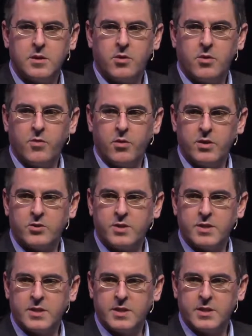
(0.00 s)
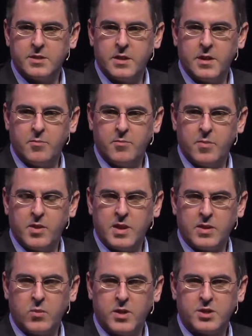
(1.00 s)
if you're interested,
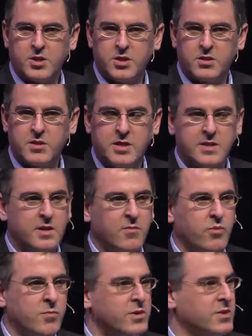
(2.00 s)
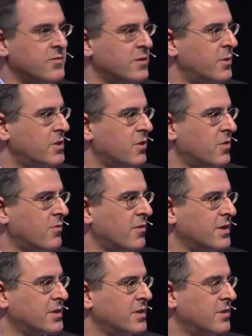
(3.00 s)
that question itself probably deserves a much longer
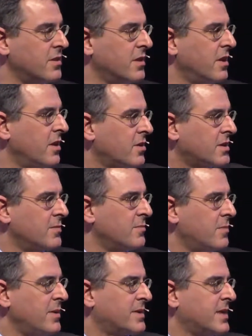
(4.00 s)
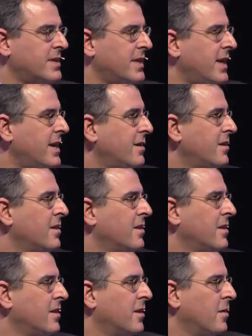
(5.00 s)
answer that could simply be stated here.
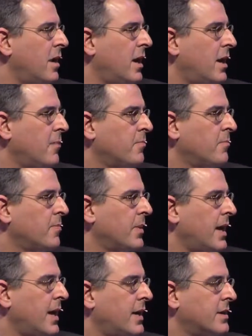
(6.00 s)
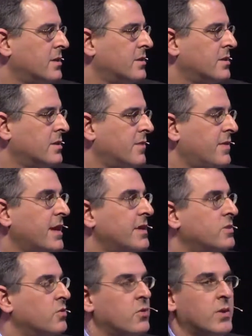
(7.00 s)
And if that
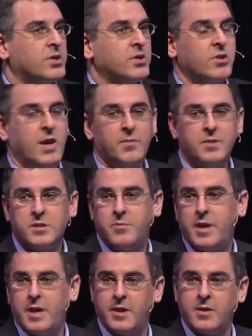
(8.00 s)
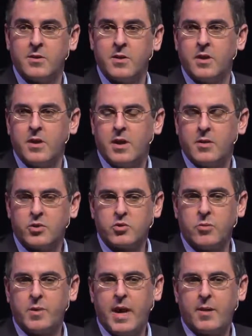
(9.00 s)
is your question, you happen to be here, I'm
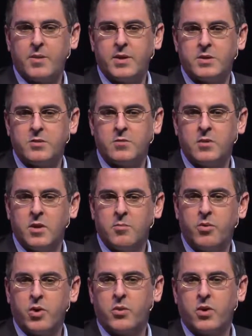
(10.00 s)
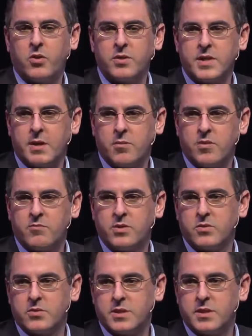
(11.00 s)
sure we'll be happy to put you in contact with the
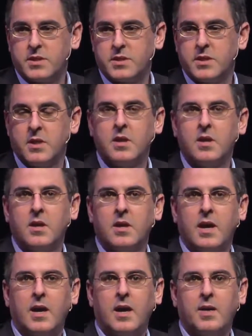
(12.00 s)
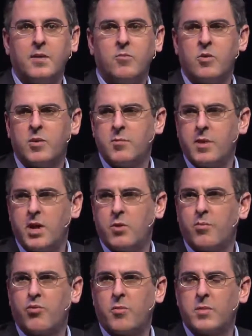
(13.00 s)
resources. I think we can make
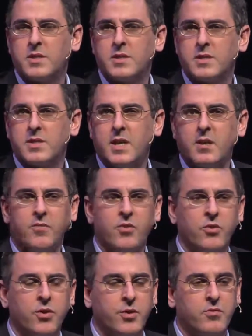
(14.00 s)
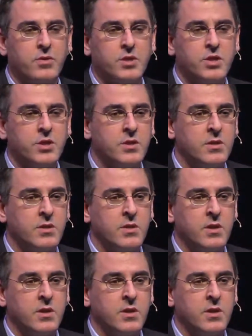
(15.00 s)
you a promise and say if you're not a Christian